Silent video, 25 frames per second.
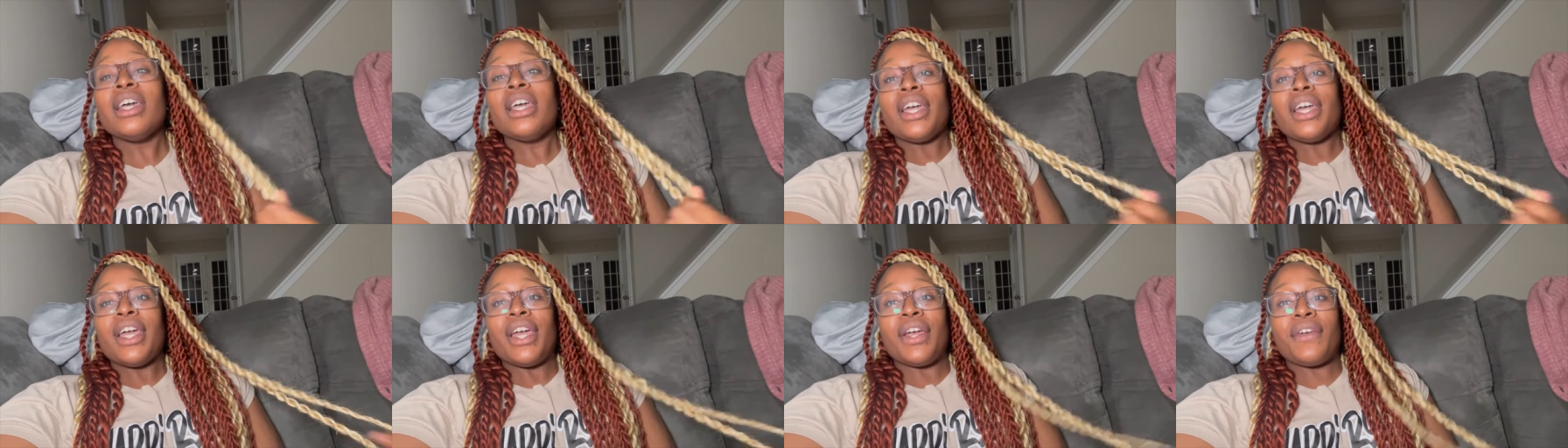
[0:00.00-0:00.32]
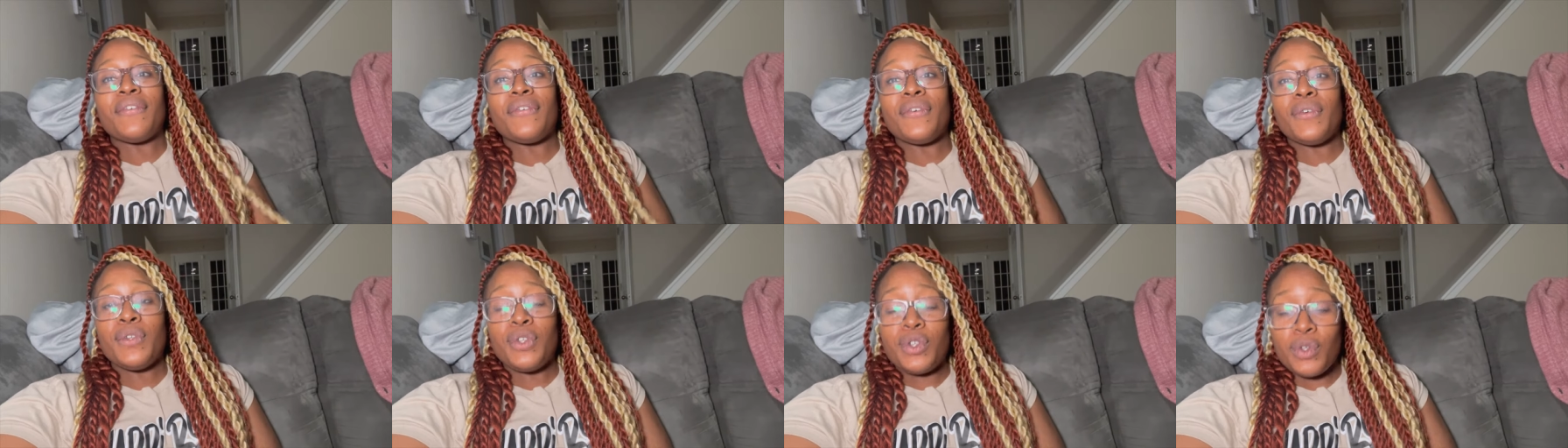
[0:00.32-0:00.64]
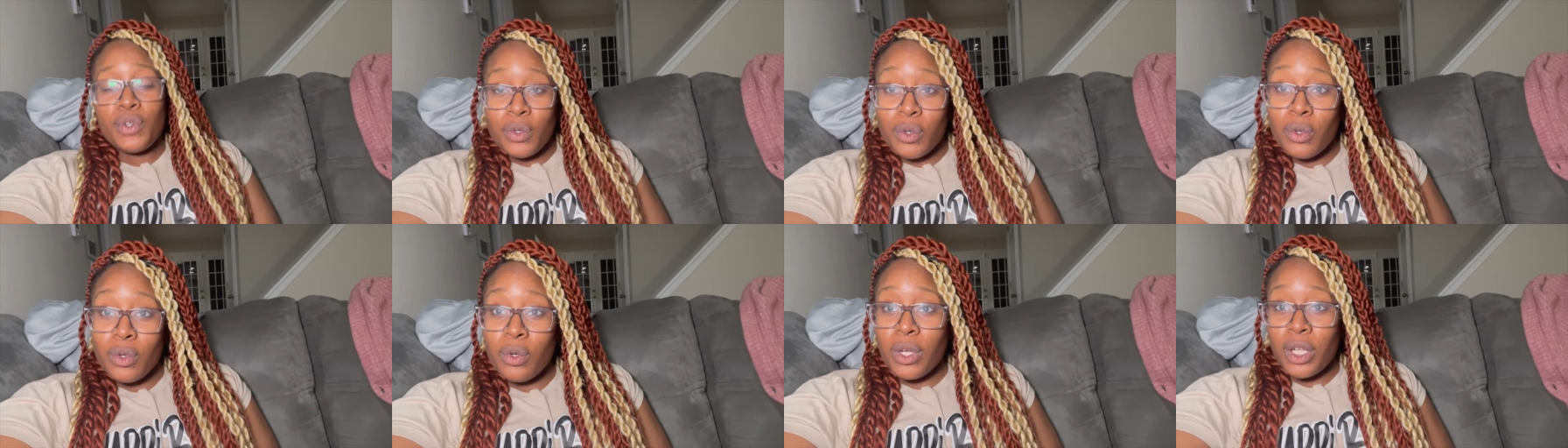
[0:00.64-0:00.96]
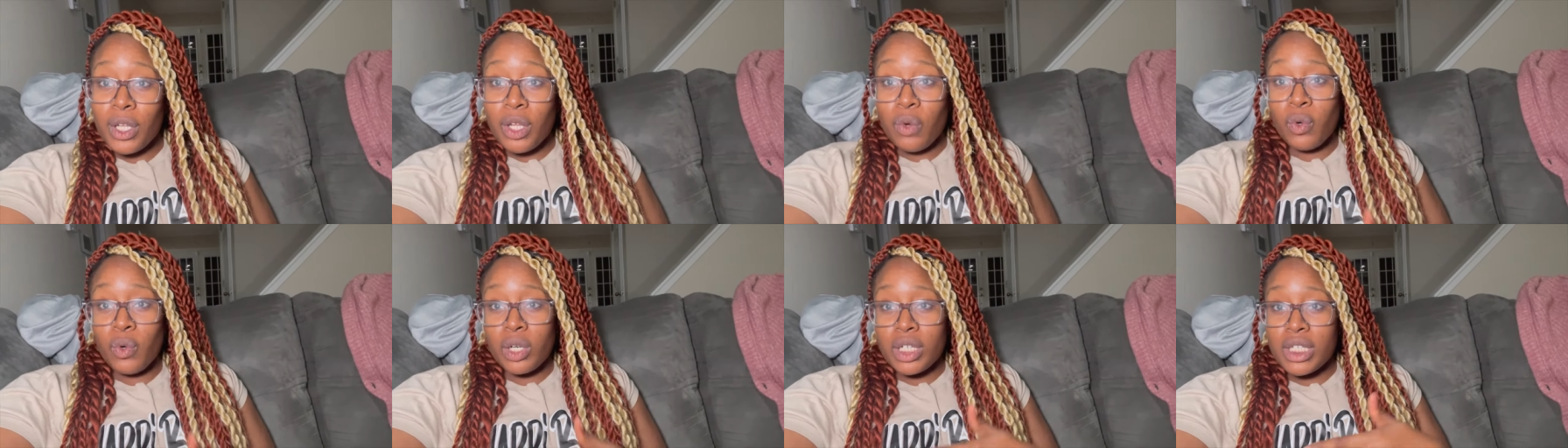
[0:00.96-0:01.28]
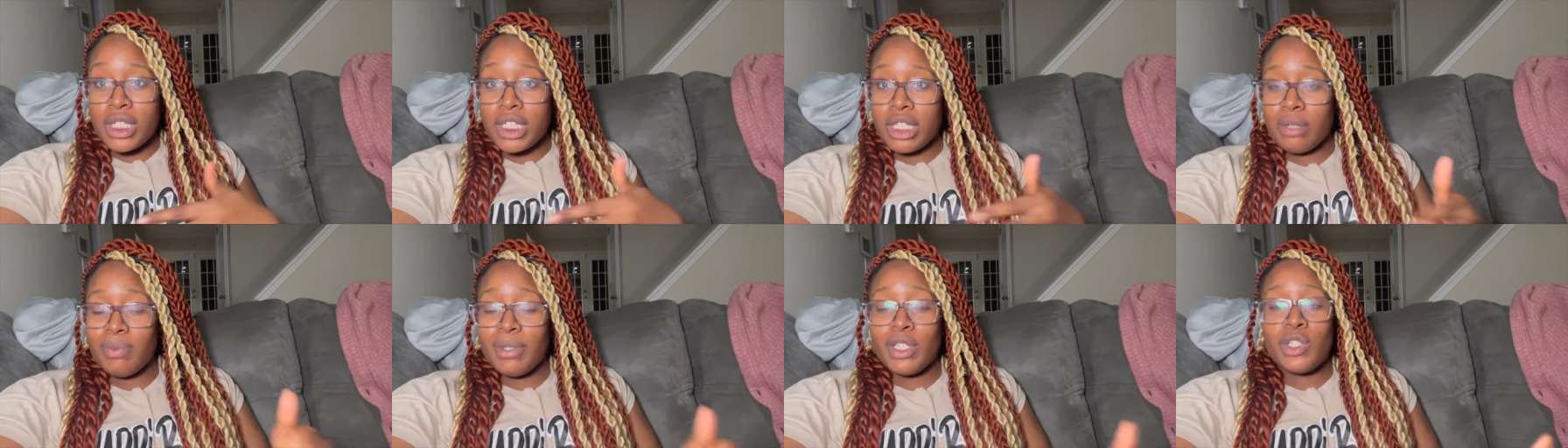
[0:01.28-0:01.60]
If you do and you want to
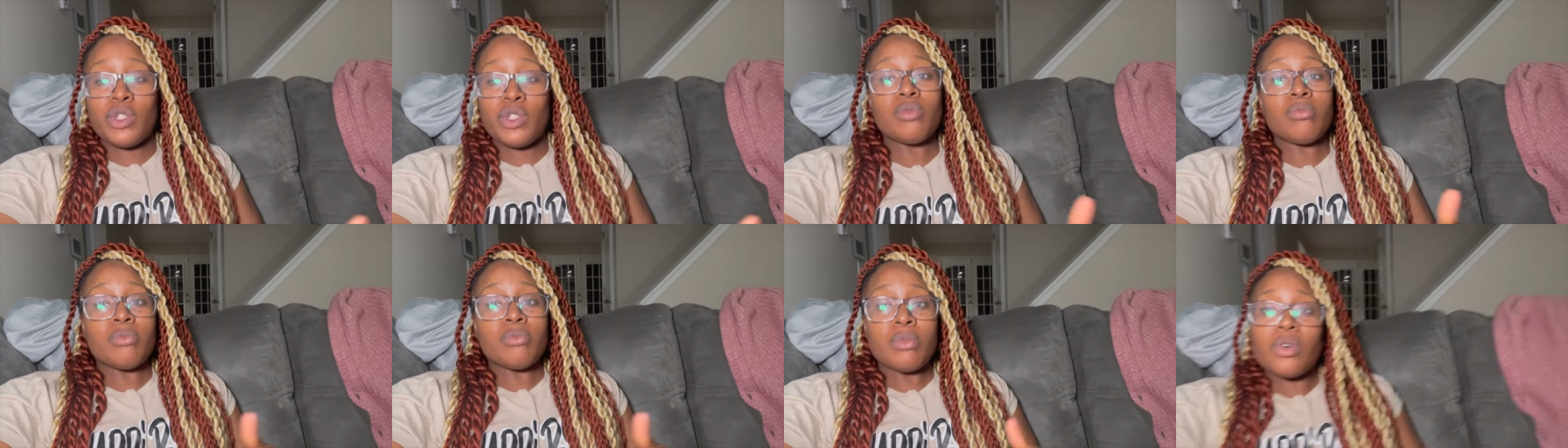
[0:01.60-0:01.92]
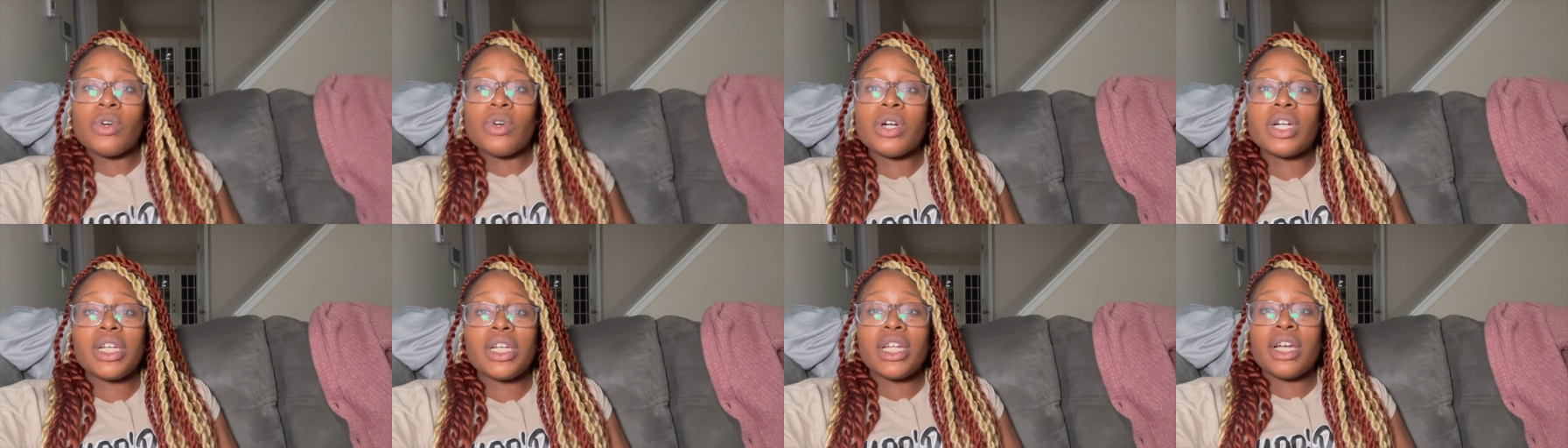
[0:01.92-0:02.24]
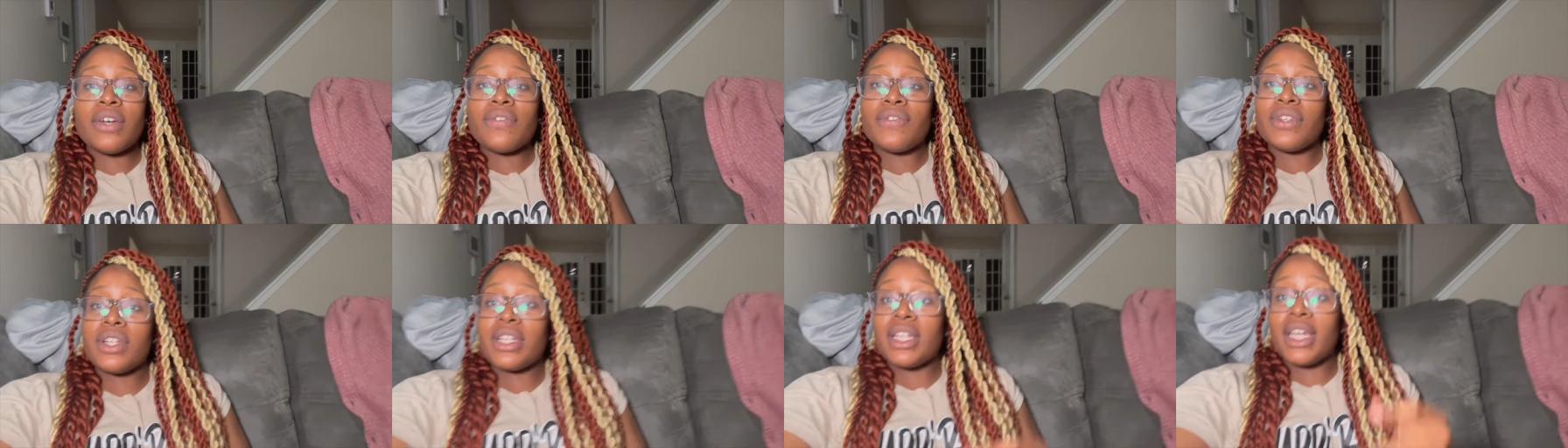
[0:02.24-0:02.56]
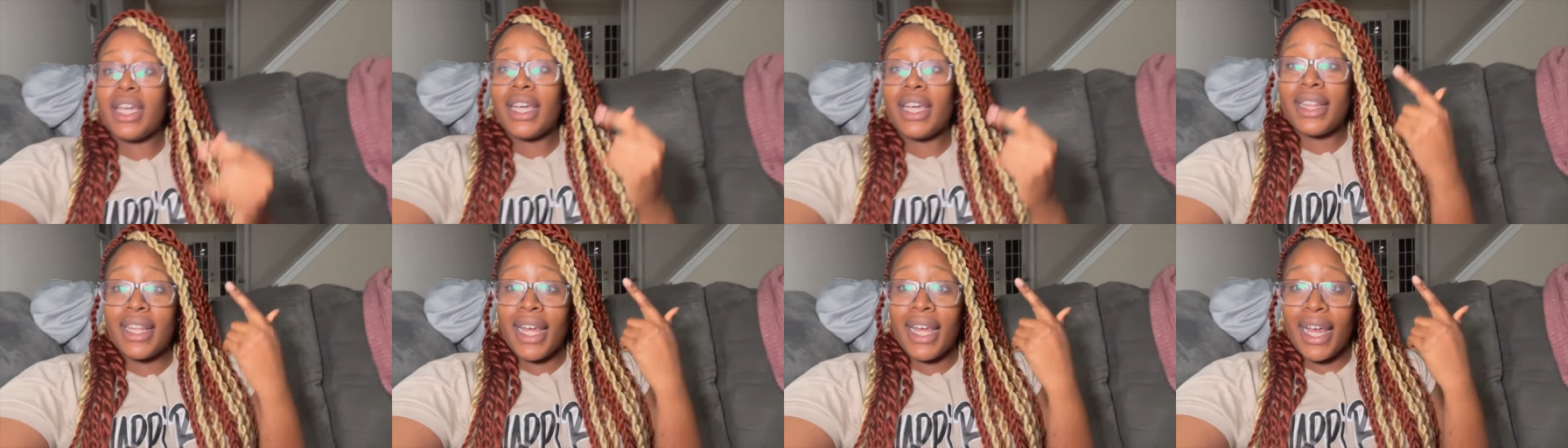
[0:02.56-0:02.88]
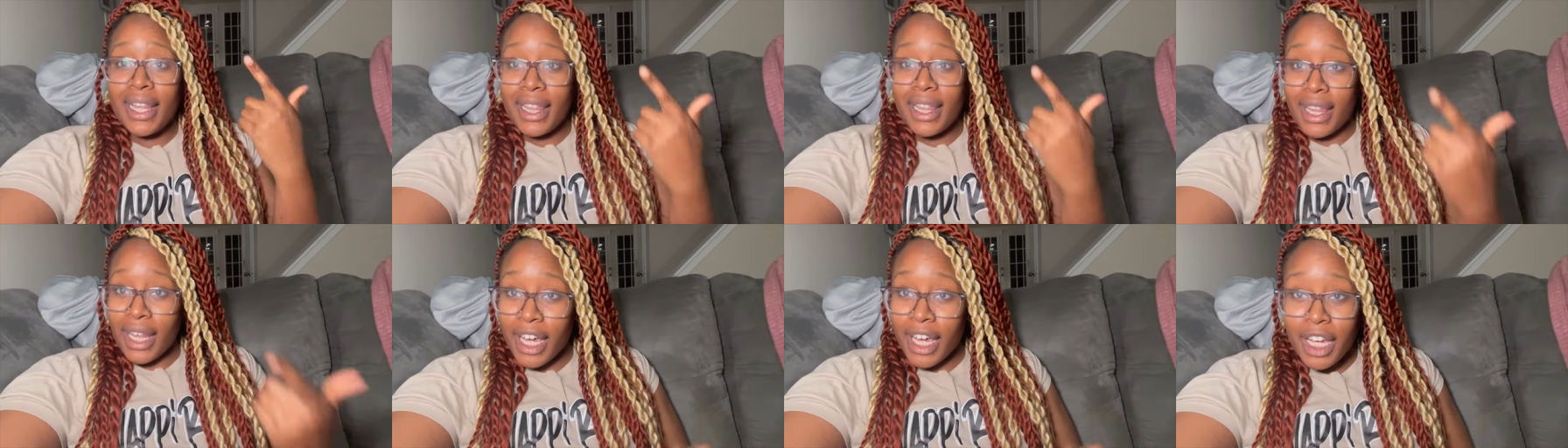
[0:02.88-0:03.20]
see me do more, definitely hit
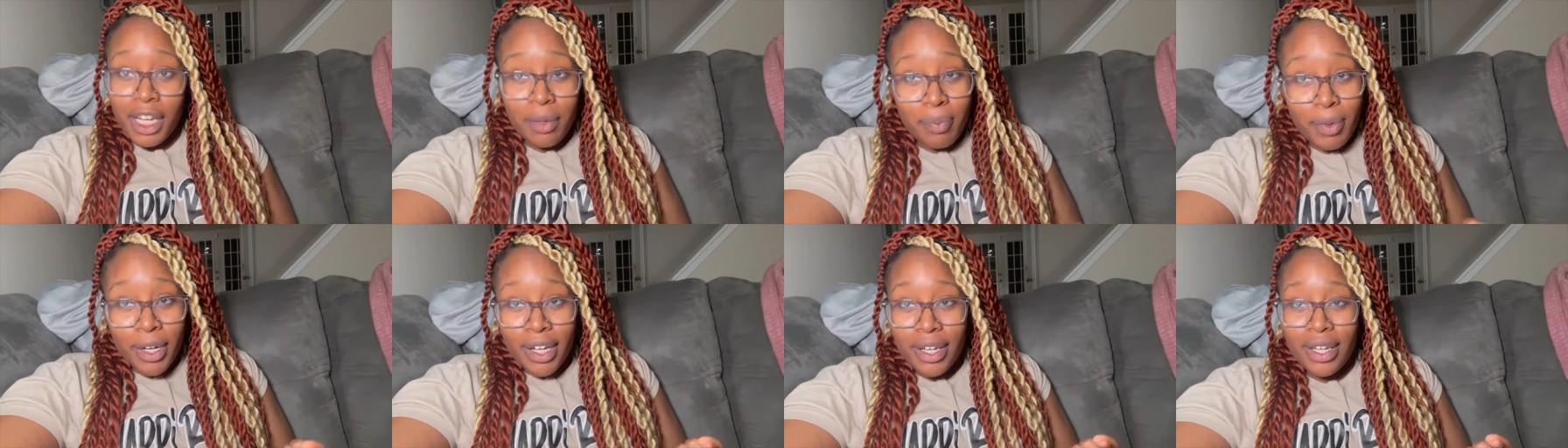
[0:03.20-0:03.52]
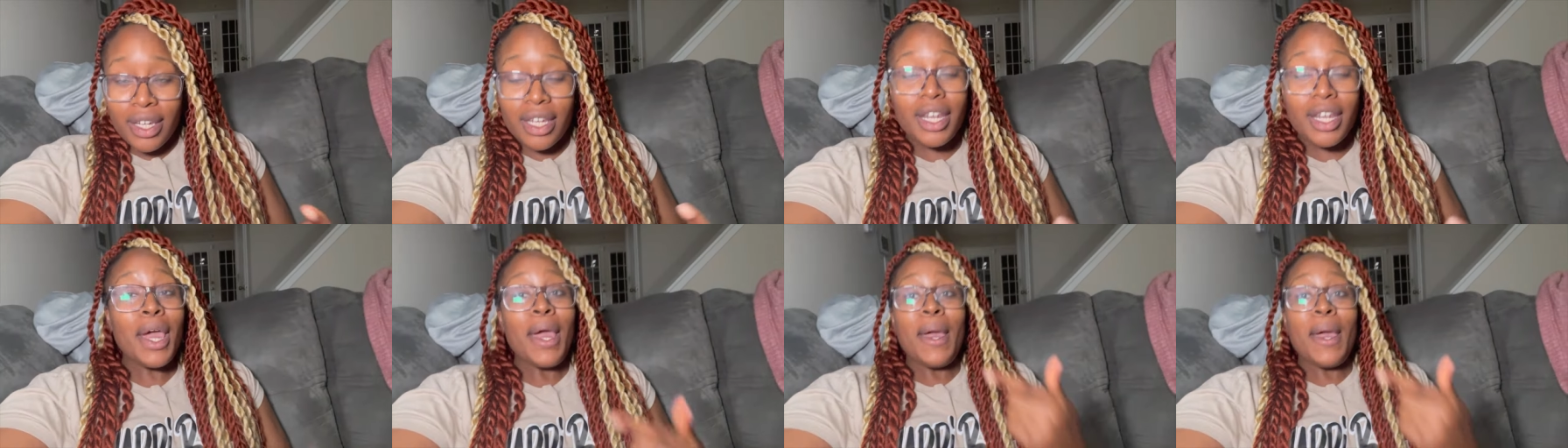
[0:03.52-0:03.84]
that like button.